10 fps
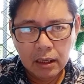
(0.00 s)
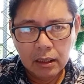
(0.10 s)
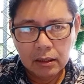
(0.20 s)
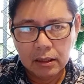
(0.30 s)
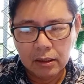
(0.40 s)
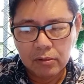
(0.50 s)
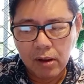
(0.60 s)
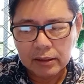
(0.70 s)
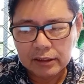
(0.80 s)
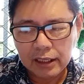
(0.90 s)
The
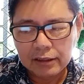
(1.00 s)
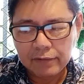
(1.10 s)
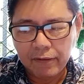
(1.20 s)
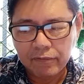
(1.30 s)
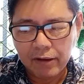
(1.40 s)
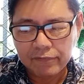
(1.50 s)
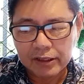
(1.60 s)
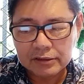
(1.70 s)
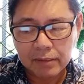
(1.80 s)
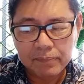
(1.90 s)
quantitative, however, is
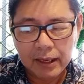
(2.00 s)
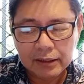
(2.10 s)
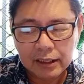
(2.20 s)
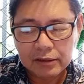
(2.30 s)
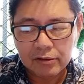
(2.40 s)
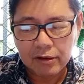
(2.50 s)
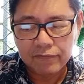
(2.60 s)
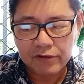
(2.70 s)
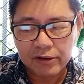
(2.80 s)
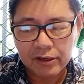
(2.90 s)
the ability to
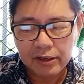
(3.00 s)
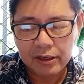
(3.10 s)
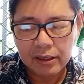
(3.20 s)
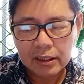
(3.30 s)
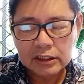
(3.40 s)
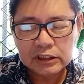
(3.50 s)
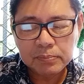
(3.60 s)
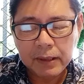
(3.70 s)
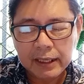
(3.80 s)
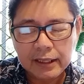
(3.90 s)
refer
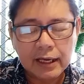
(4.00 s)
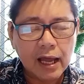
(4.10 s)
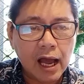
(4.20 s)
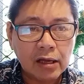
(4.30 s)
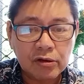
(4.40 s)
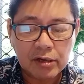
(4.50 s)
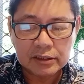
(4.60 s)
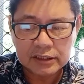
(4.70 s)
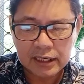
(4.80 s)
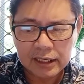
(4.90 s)
speed and
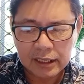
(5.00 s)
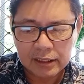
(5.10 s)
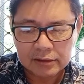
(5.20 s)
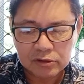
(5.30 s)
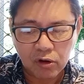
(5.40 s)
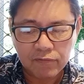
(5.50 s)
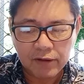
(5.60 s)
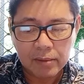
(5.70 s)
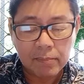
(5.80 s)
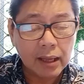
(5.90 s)
accuracy in solving
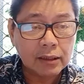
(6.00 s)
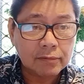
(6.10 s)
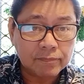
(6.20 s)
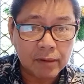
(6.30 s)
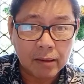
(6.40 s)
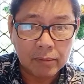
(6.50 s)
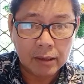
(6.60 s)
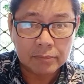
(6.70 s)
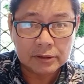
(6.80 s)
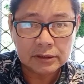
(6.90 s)
math
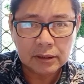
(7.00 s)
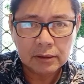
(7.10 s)
problems,